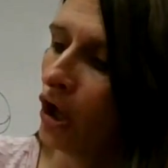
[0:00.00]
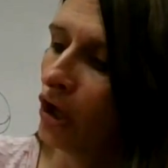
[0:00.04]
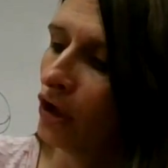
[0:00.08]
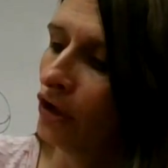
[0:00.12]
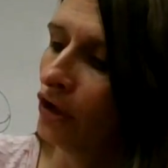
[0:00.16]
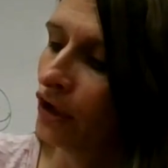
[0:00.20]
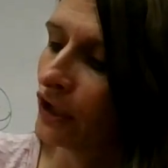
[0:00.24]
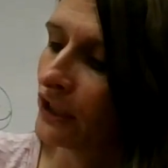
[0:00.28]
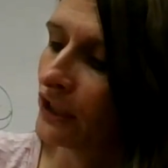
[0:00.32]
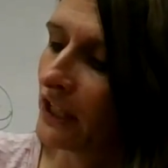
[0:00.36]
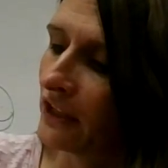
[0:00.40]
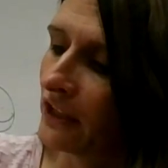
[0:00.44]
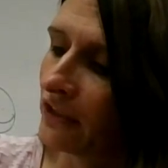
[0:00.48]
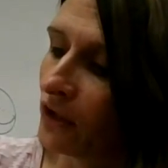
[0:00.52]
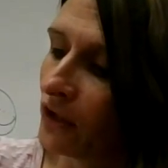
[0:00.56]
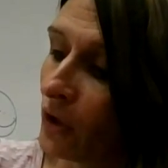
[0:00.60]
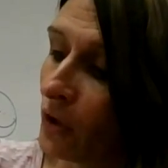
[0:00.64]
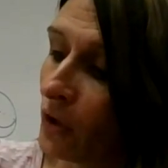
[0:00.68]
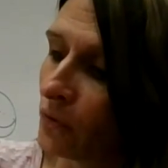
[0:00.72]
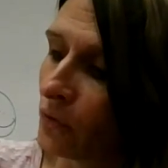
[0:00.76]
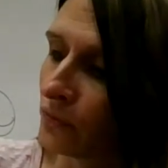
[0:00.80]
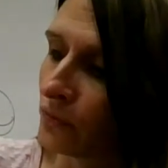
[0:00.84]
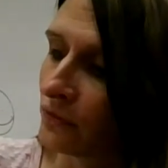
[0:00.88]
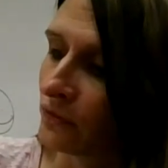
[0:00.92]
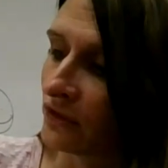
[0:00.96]
Look at
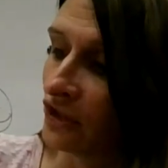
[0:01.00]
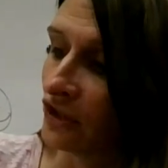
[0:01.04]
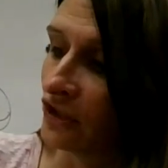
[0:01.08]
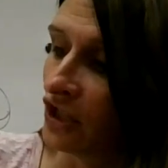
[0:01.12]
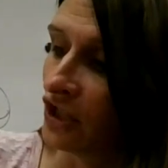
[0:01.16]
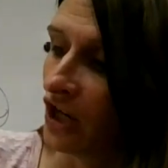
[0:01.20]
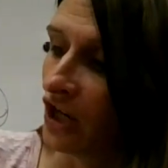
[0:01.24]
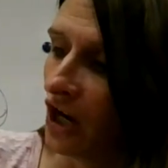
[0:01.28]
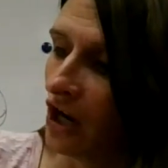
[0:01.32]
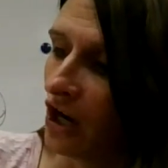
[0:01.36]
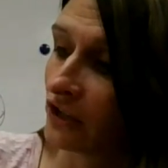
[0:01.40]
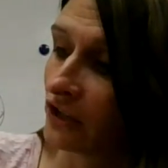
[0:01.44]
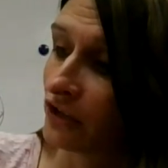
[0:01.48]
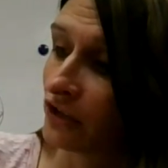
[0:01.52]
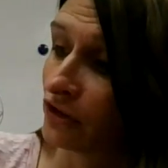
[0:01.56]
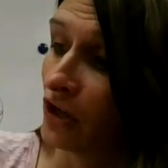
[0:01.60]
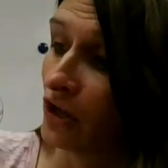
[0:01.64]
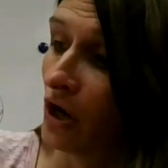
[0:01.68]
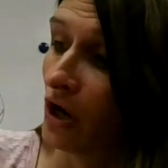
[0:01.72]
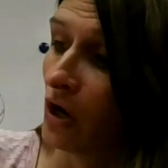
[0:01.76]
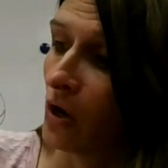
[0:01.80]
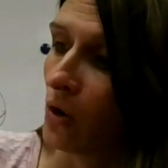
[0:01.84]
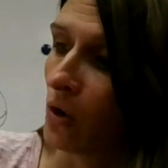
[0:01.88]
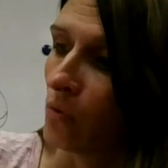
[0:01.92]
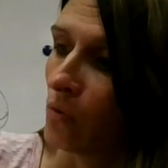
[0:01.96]
those dogs
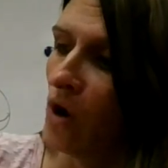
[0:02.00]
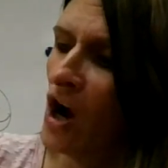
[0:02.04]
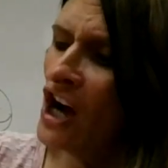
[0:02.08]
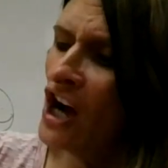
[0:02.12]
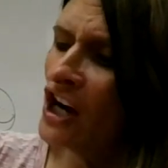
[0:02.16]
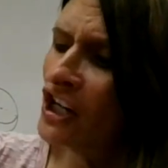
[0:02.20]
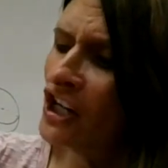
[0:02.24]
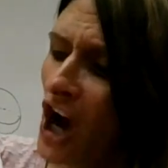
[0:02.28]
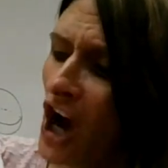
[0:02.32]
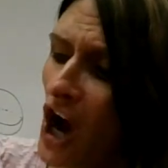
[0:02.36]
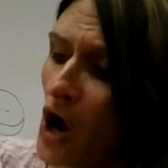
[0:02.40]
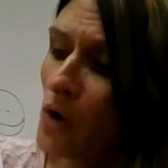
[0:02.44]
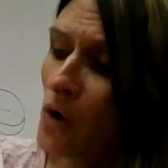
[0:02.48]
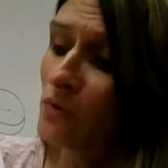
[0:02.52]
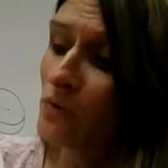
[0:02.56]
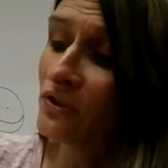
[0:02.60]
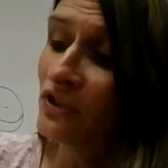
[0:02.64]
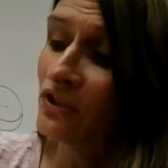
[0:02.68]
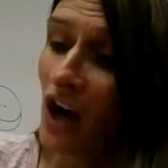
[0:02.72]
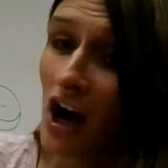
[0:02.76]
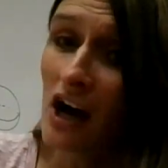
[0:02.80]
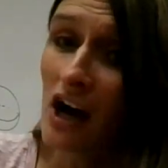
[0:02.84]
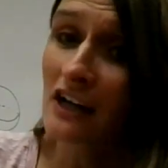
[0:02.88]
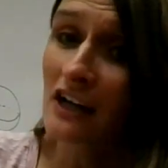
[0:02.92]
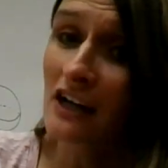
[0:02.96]
go. Go,
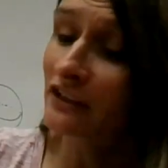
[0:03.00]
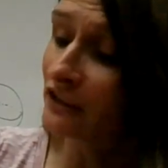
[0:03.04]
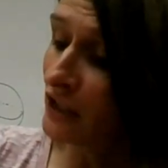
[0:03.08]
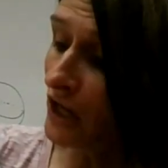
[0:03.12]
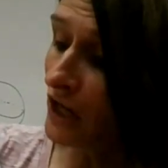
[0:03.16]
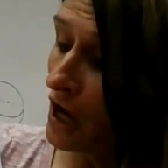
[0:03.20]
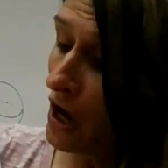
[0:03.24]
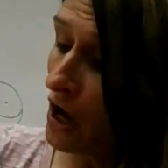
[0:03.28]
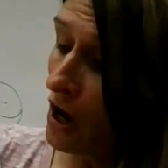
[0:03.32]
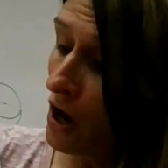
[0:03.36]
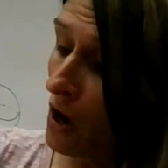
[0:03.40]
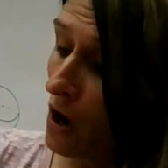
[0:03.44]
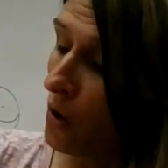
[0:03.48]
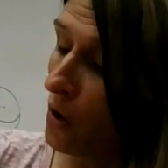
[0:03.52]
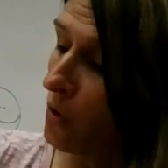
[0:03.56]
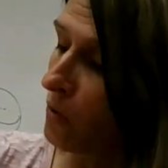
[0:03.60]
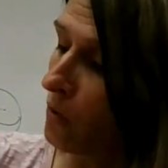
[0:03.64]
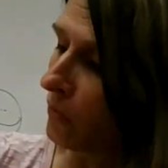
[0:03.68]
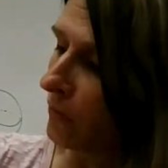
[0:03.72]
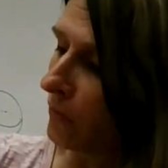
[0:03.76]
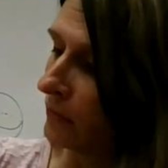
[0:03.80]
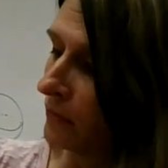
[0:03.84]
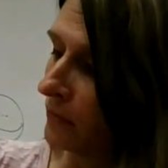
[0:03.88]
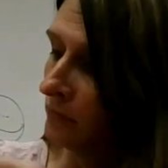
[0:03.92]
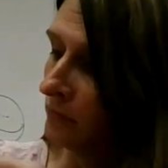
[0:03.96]
dogs, go!